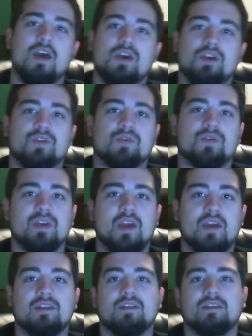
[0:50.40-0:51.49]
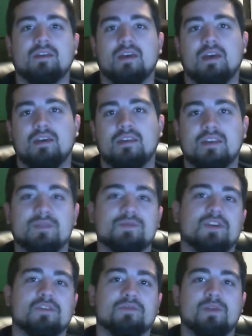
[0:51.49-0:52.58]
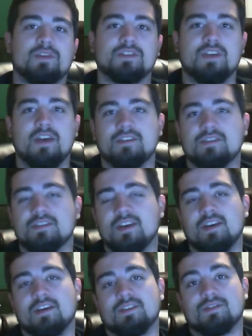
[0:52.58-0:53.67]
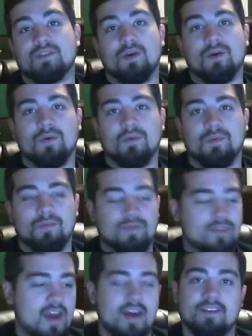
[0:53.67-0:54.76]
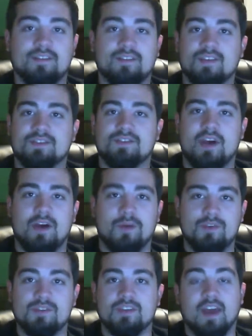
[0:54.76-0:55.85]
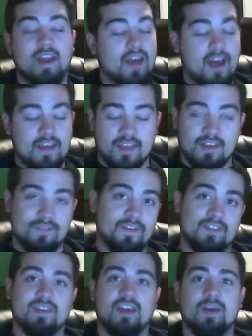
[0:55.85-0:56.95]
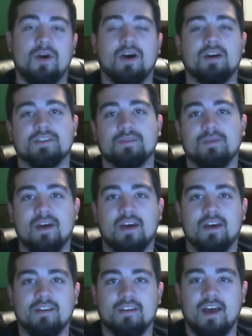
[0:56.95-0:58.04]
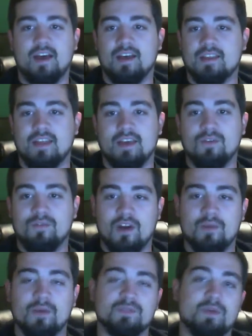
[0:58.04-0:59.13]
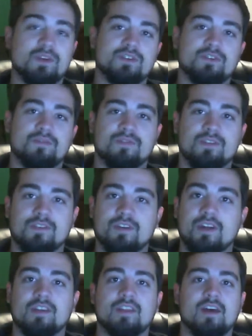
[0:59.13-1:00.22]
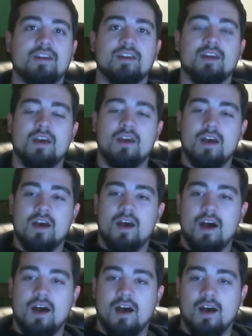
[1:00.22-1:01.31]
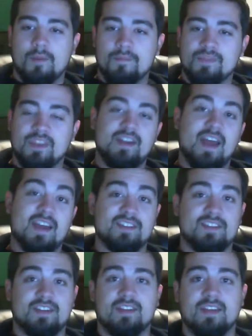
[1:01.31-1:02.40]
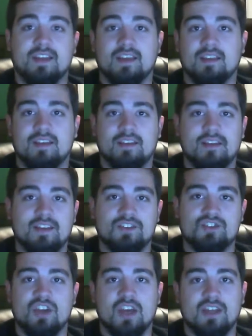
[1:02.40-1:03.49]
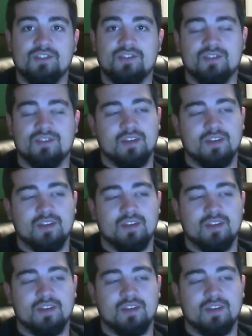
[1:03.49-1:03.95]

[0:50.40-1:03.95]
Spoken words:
created a theme song for Project Zeds. So, yeah, there's now music, and I think it fits the game awesome, and thank you very much, Spencer, for creating that. The next thing that has changed is